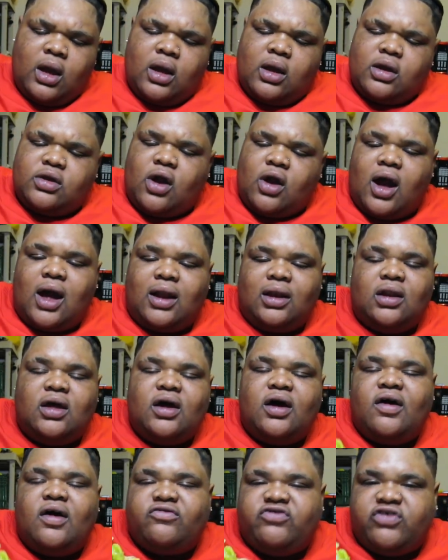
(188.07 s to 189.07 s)
Y'all
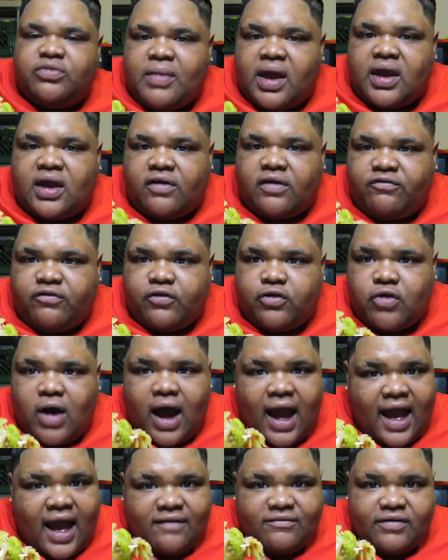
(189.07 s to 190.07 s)
love Jamaican food.
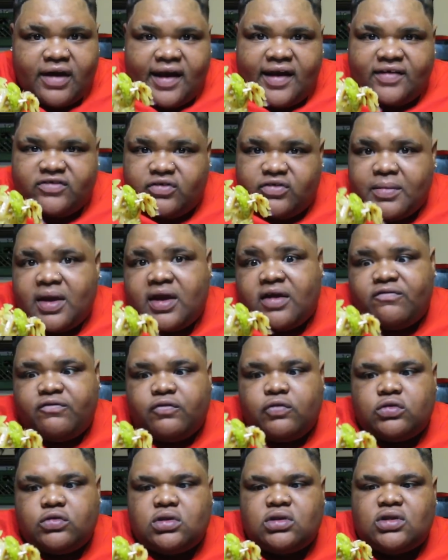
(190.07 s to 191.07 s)
I haven't had Jamaican
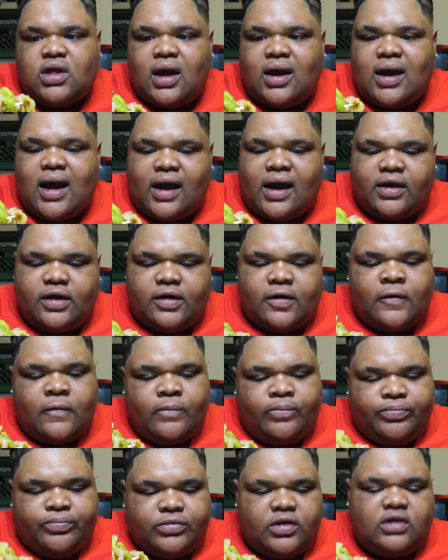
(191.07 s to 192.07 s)
food since I got here.
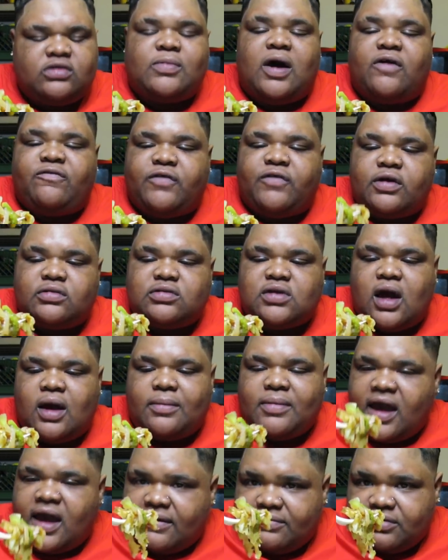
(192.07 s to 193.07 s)
This is my first time
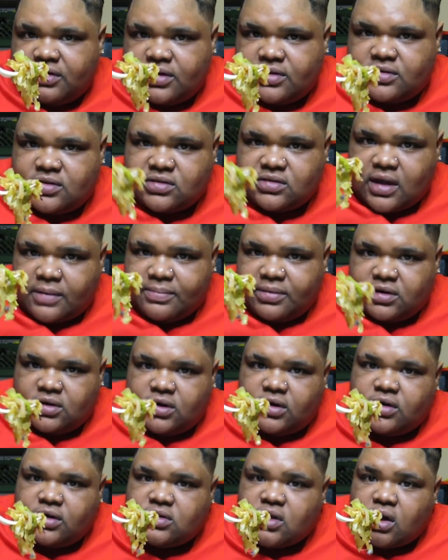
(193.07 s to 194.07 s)
having it since I've been to
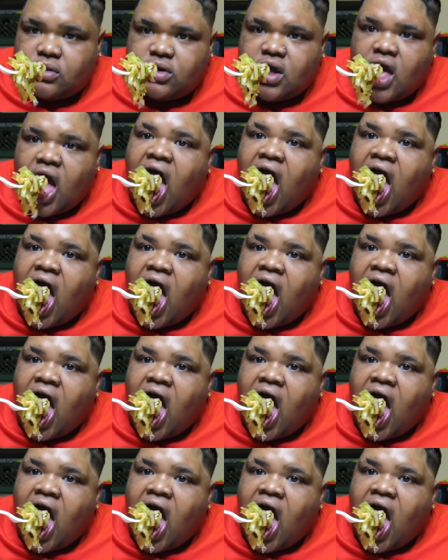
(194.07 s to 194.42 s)
Arizona.